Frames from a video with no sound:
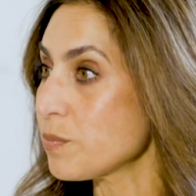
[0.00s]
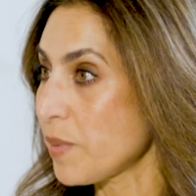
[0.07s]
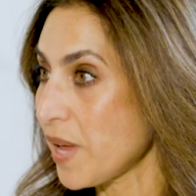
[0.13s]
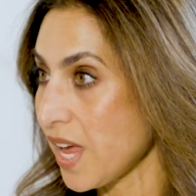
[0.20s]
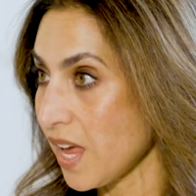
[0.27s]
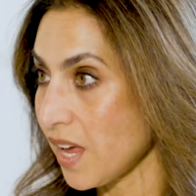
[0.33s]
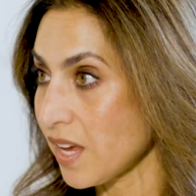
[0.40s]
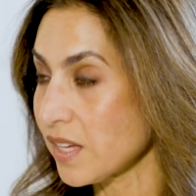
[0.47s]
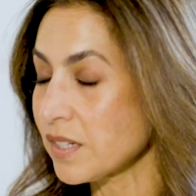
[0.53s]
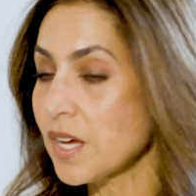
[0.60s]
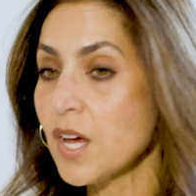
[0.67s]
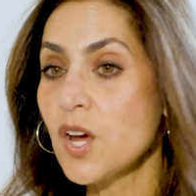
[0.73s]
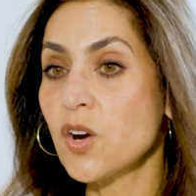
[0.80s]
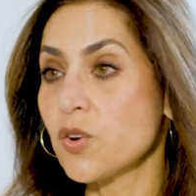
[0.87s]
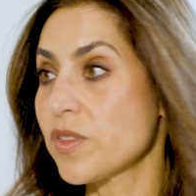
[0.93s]
in pain
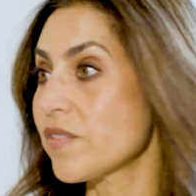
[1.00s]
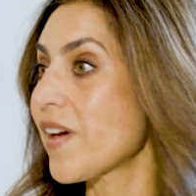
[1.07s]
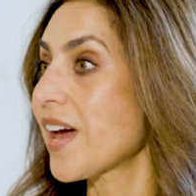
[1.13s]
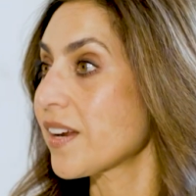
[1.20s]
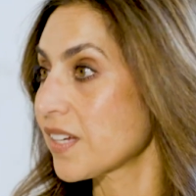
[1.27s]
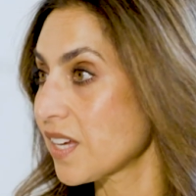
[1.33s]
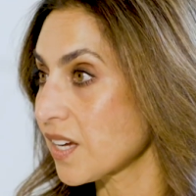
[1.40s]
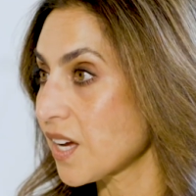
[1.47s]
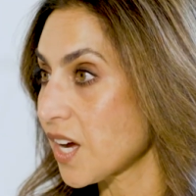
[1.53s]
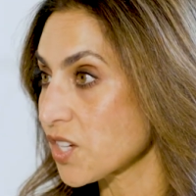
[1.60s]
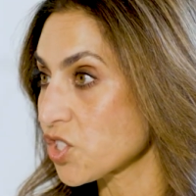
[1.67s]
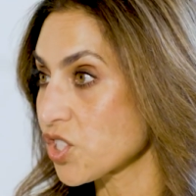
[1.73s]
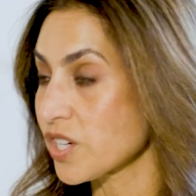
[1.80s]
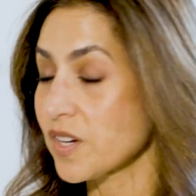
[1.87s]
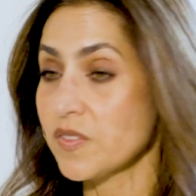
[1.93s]
or they've had a
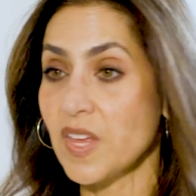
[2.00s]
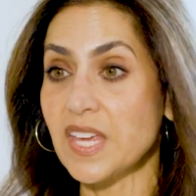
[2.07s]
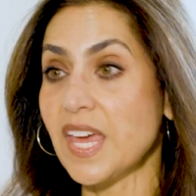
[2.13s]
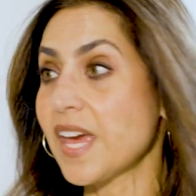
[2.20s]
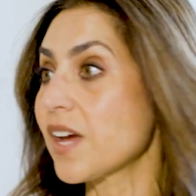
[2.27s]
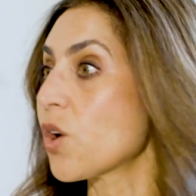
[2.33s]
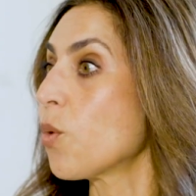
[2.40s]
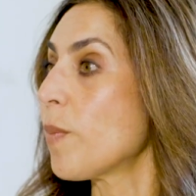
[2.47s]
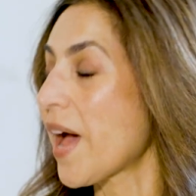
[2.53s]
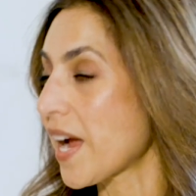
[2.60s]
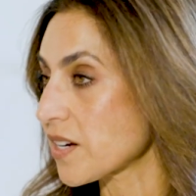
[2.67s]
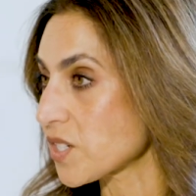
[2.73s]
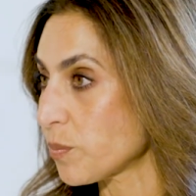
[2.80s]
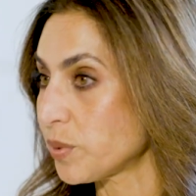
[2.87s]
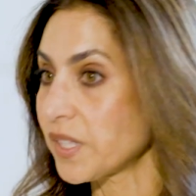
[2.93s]
concussion and they can't go
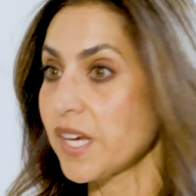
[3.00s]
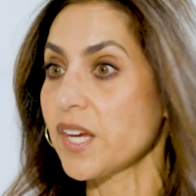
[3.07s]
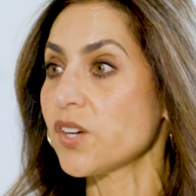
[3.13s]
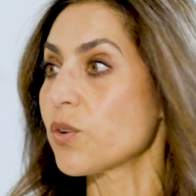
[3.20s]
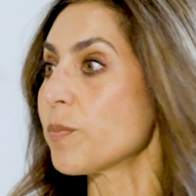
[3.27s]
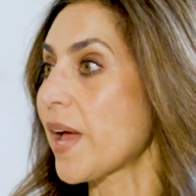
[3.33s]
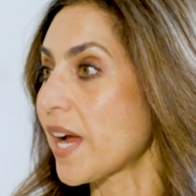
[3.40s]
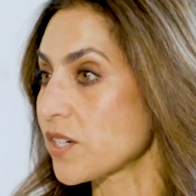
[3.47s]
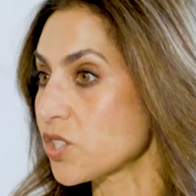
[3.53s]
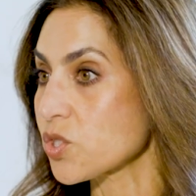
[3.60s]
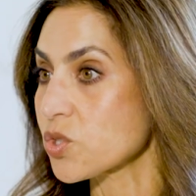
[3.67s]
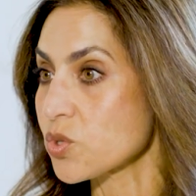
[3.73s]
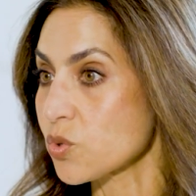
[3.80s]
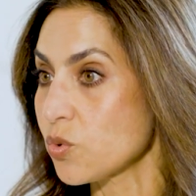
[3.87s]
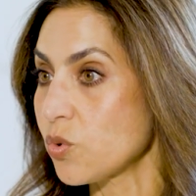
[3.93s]
back to play or back
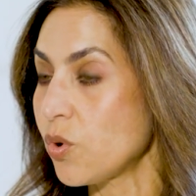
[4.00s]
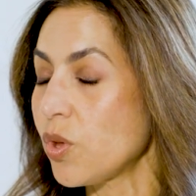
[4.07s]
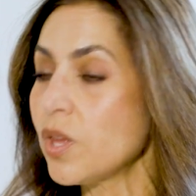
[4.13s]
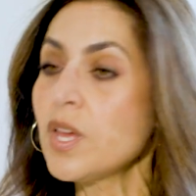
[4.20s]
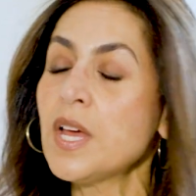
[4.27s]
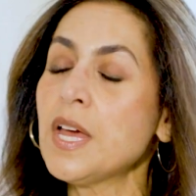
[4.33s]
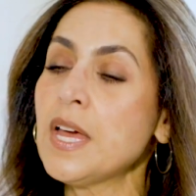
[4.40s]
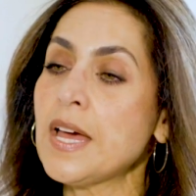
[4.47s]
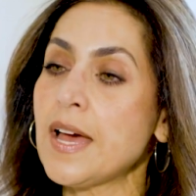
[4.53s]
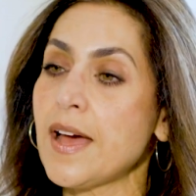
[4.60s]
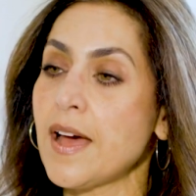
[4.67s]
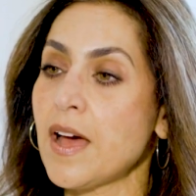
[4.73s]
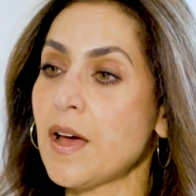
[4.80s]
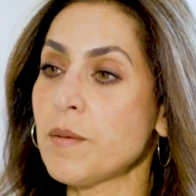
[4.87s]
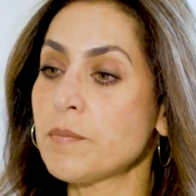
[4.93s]
to school,
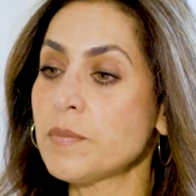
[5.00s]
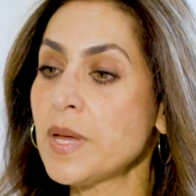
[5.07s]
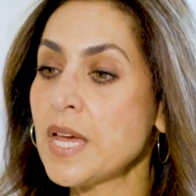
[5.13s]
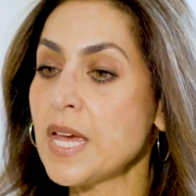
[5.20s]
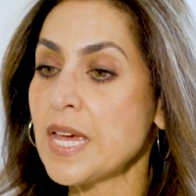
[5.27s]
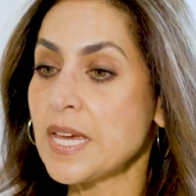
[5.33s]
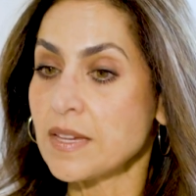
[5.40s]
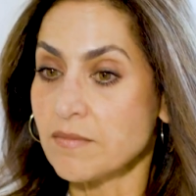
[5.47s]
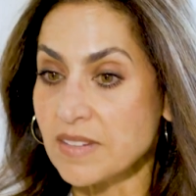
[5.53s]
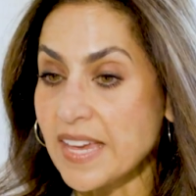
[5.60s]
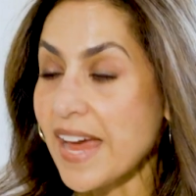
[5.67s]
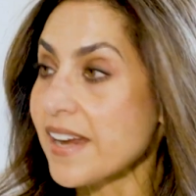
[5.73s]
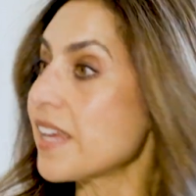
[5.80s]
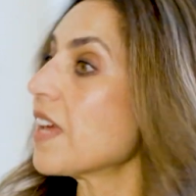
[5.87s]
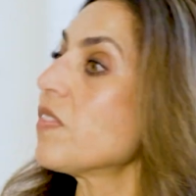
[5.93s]

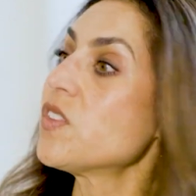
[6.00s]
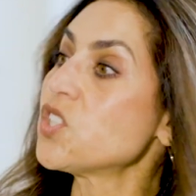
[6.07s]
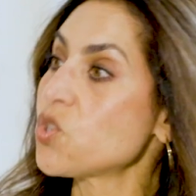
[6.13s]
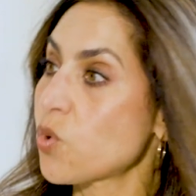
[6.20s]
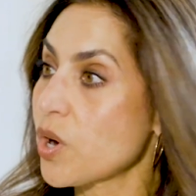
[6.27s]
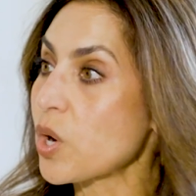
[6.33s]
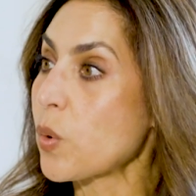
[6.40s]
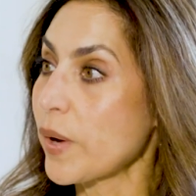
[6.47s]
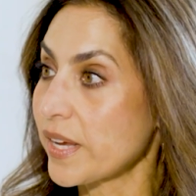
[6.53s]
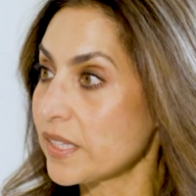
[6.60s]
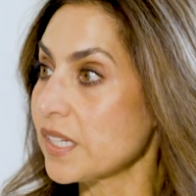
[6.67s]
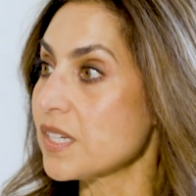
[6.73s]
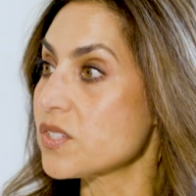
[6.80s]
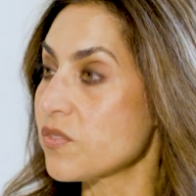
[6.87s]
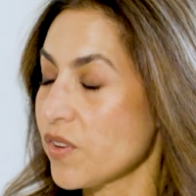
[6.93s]
getting in the door
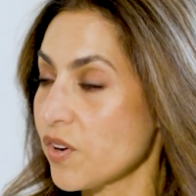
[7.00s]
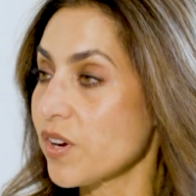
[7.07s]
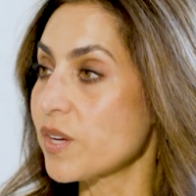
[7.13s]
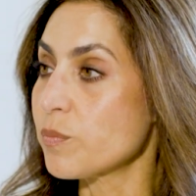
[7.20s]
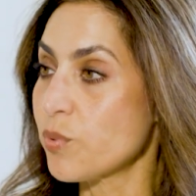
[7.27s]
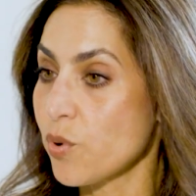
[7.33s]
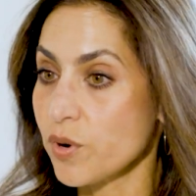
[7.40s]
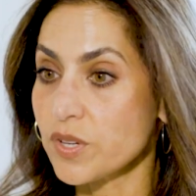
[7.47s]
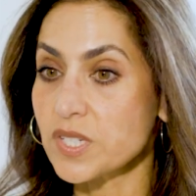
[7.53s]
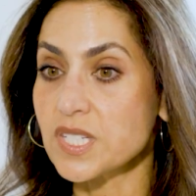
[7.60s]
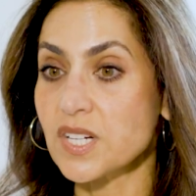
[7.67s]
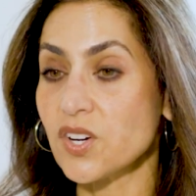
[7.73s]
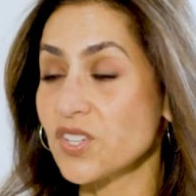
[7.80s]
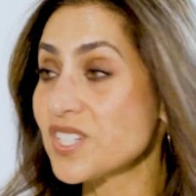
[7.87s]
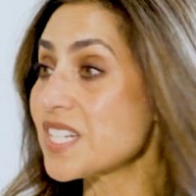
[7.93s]
quickly is very
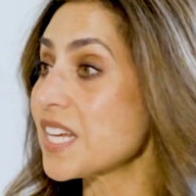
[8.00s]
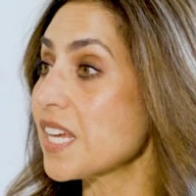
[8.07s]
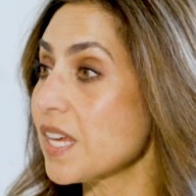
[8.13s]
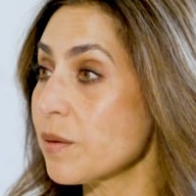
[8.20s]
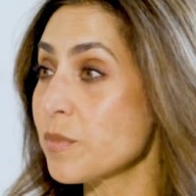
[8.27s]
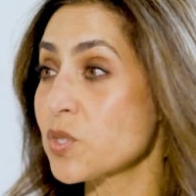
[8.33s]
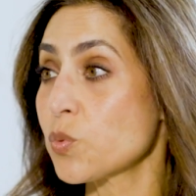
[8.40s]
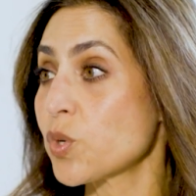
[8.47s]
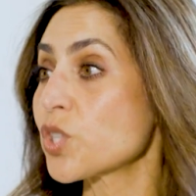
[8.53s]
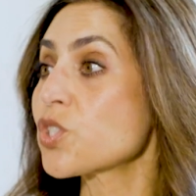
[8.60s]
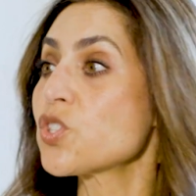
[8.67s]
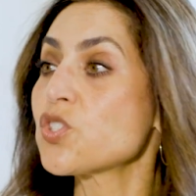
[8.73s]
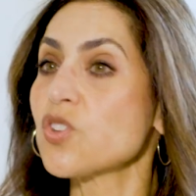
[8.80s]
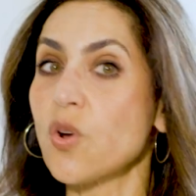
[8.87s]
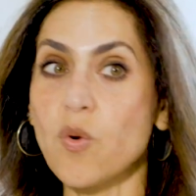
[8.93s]
important. And our team has
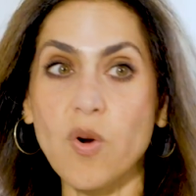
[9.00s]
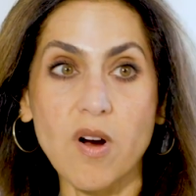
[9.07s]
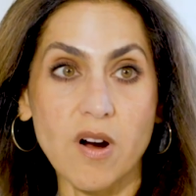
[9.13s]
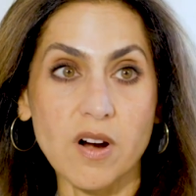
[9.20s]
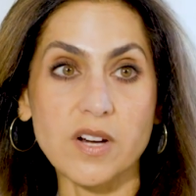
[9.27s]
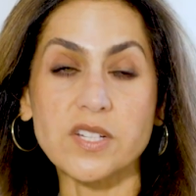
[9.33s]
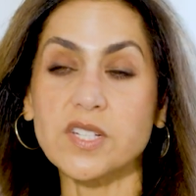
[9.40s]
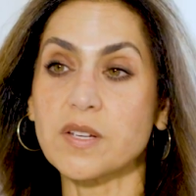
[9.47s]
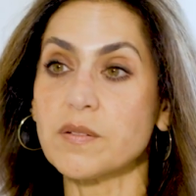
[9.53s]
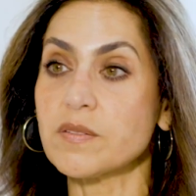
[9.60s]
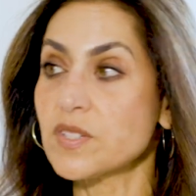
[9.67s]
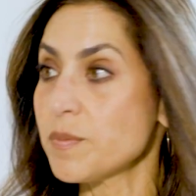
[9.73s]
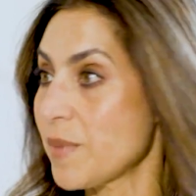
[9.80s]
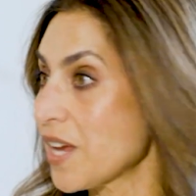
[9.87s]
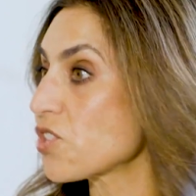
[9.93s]
worked so hard to
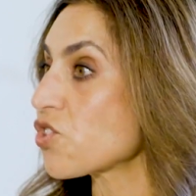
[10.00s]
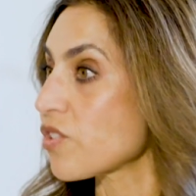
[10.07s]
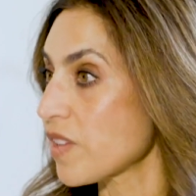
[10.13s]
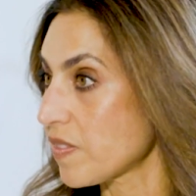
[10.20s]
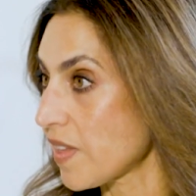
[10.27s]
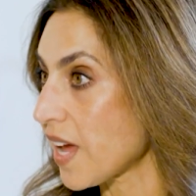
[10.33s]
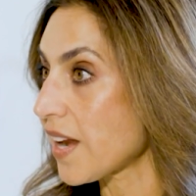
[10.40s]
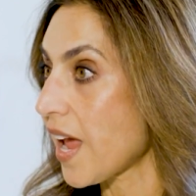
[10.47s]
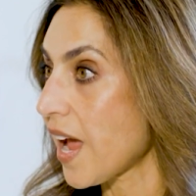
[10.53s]
make sure that that